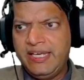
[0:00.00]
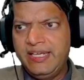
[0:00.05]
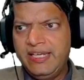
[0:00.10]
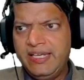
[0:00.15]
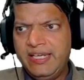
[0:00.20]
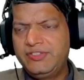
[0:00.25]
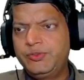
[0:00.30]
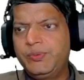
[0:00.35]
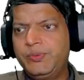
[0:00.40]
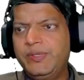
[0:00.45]

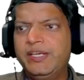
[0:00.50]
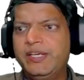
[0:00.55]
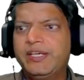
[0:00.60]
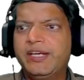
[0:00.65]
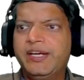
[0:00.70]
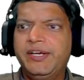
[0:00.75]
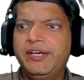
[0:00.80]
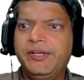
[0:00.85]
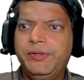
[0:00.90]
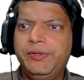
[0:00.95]
else will
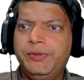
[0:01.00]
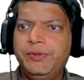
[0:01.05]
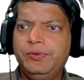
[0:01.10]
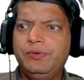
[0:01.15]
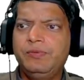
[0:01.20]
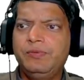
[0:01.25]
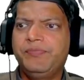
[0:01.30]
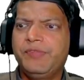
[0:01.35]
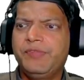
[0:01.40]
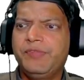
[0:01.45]

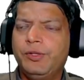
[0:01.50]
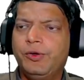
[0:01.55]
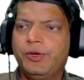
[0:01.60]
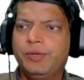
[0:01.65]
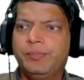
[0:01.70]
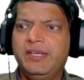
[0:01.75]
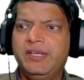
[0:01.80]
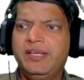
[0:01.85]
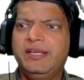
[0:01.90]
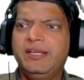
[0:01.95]
continue
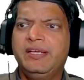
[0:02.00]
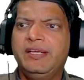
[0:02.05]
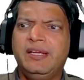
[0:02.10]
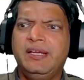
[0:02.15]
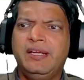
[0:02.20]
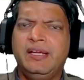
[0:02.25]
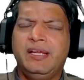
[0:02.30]
normally.